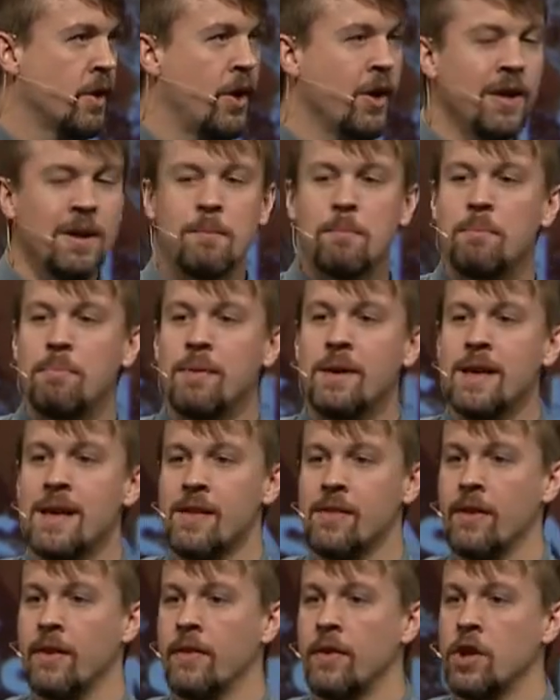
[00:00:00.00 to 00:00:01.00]
Could it
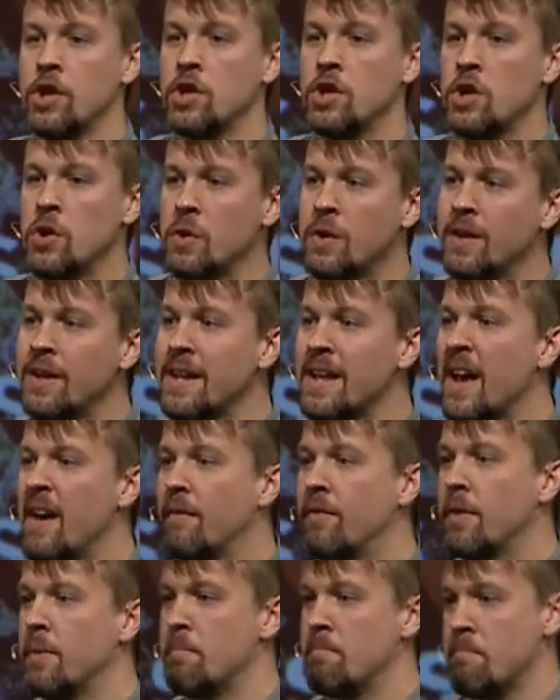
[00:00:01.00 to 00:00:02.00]
be that the unity
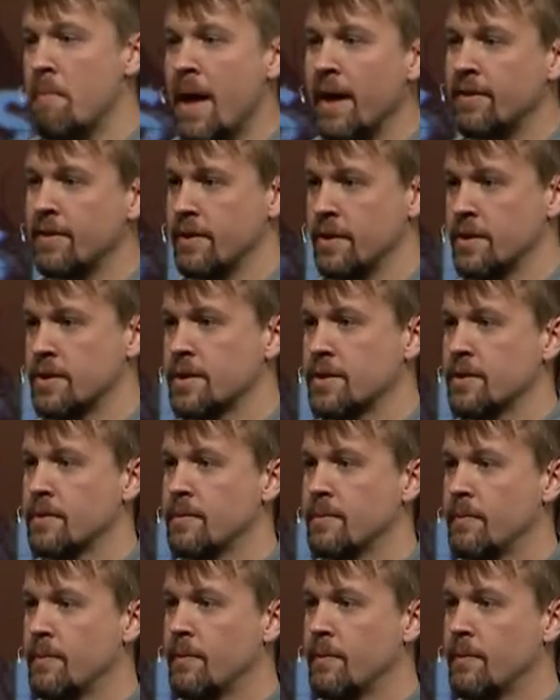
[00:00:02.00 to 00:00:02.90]
of the message,